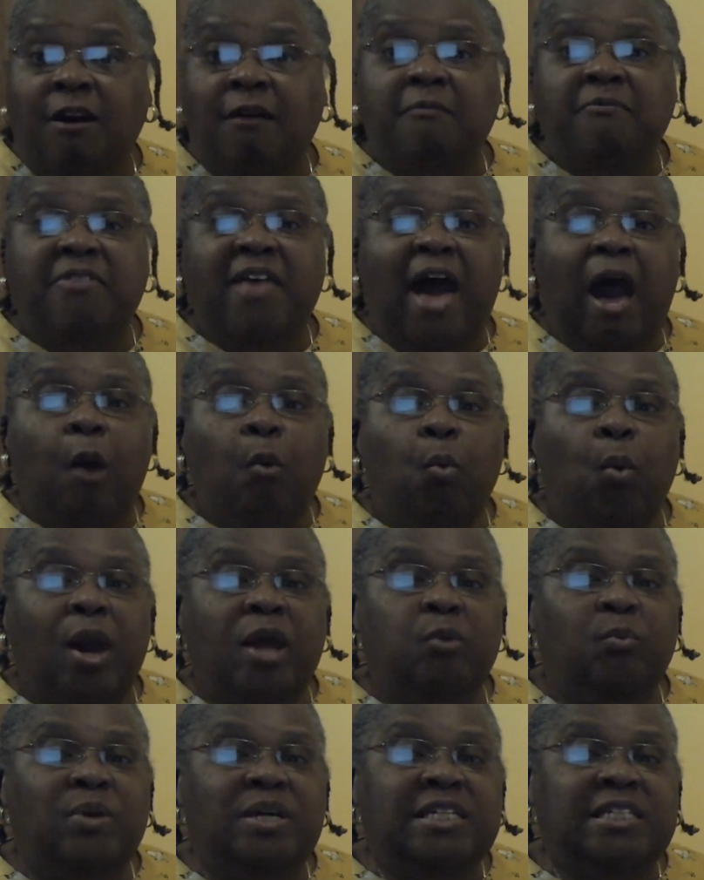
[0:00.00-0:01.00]
that
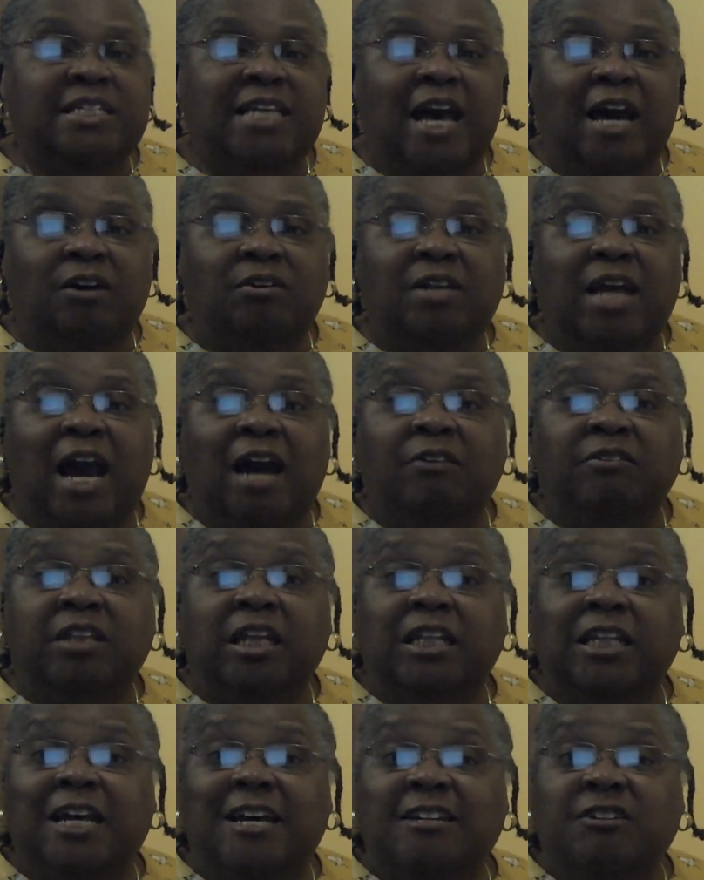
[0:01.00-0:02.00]
when we sound out the
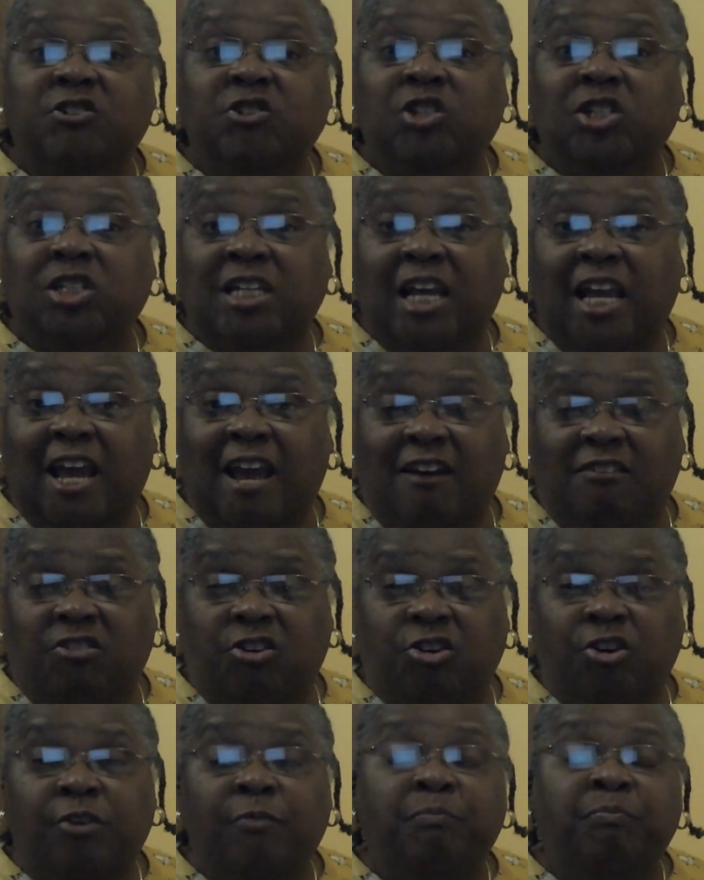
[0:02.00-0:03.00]
letters
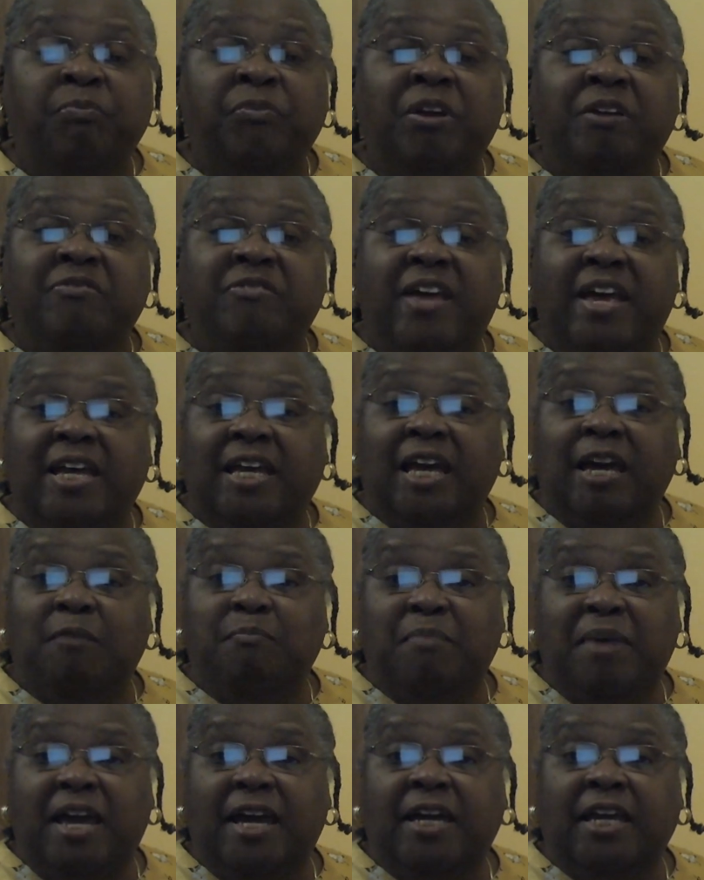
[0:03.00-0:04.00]
together, they can
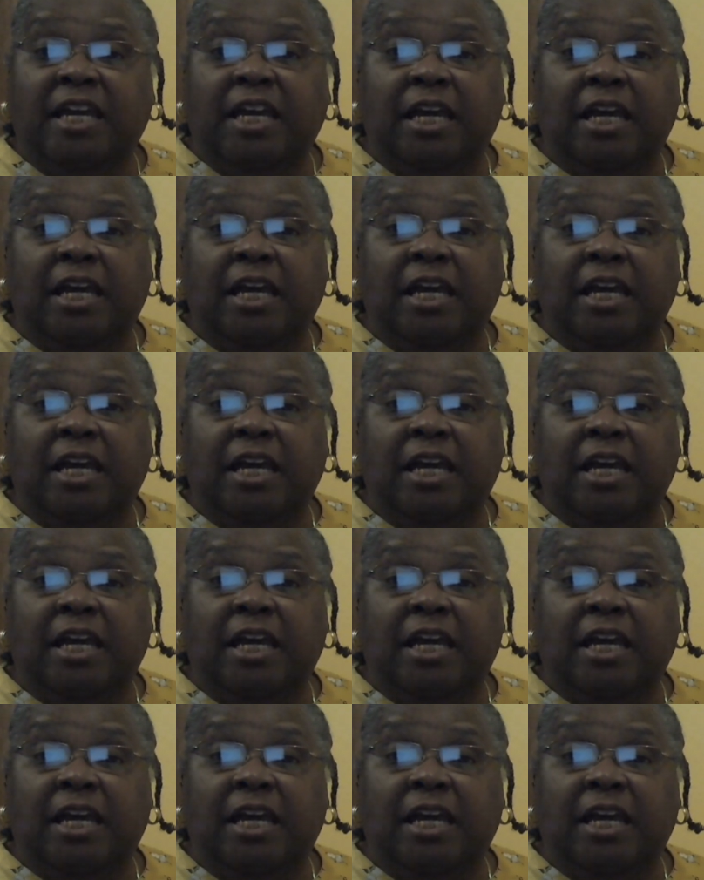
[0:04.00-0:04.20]
make